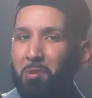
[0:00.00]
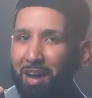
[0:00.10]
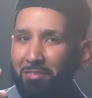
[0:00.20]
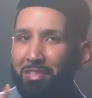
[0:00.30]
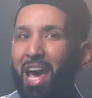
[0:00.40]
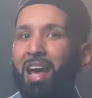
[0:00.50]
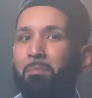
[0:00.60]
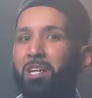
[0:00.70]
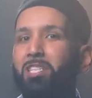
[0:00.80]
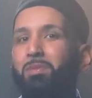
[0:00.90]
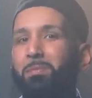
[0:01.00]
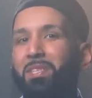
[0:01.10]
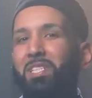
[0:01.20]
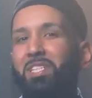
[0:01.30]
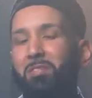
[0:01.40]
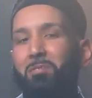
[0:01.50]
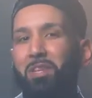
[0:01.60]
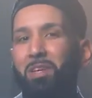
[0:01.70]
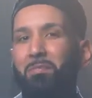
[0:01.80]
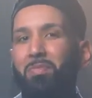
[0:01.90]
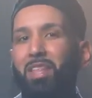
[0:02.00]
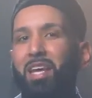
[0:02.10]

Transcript: you have that much of a position with Him,